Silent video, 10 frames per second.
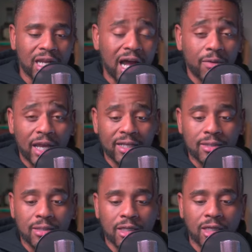I would add
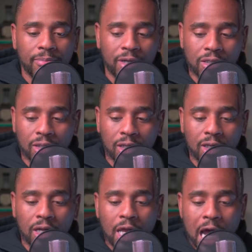to the kit
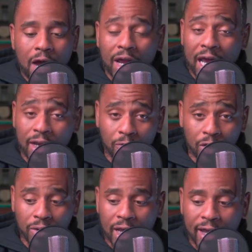personally. I would add a
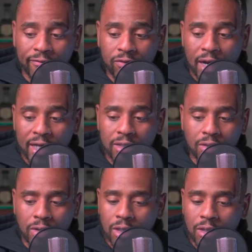real knife, right? So
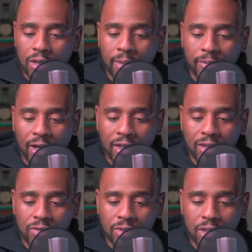you can either upgrade
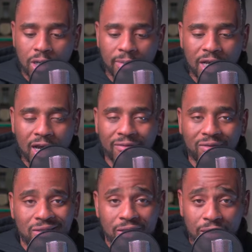the Swiss Army knife,
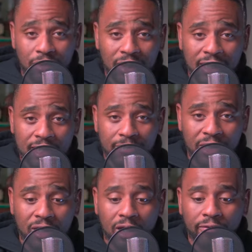but still don't think that's big
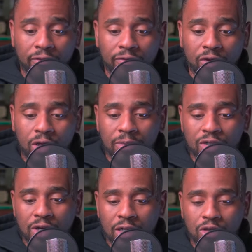enough if you're gonna be
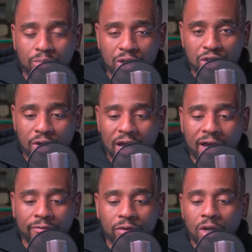trying to do
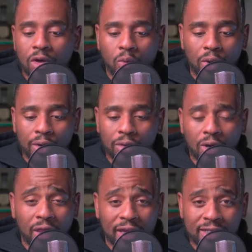bushcraft, whittle,
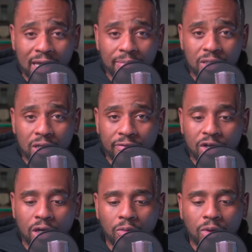all that type of stuff. You're
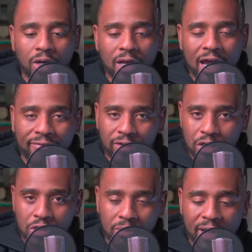gonna want a knife
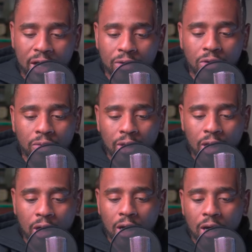that you can pound on with a
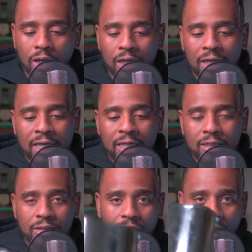log.
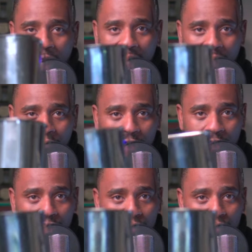So I got a very